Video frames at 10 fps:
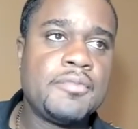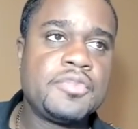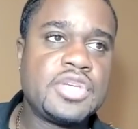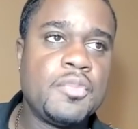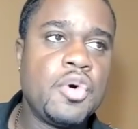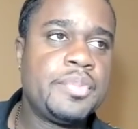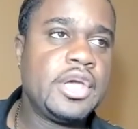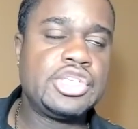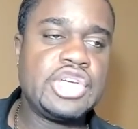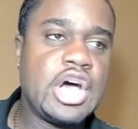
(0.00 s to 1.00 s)
Some will
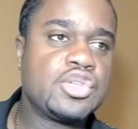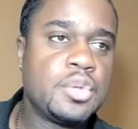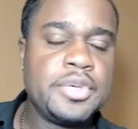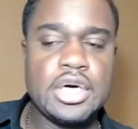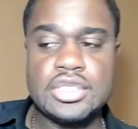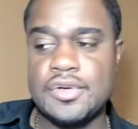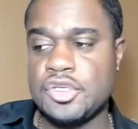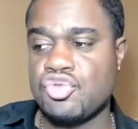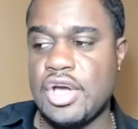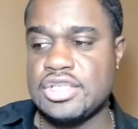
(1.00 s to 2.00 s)
pick Joshua because of
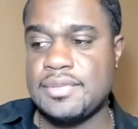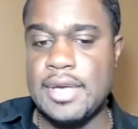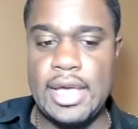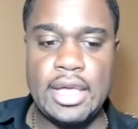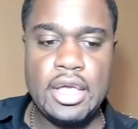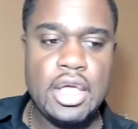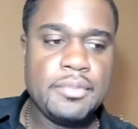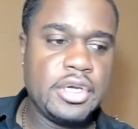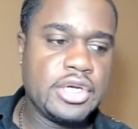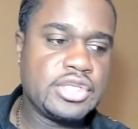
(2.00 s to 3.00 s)
his resume,
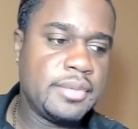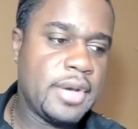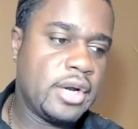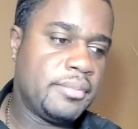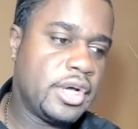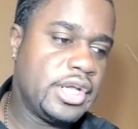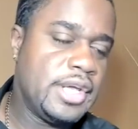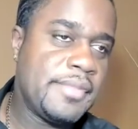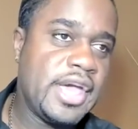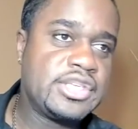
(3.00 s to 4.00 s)
because of the amount of money he
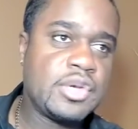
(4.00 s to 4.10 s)
makes.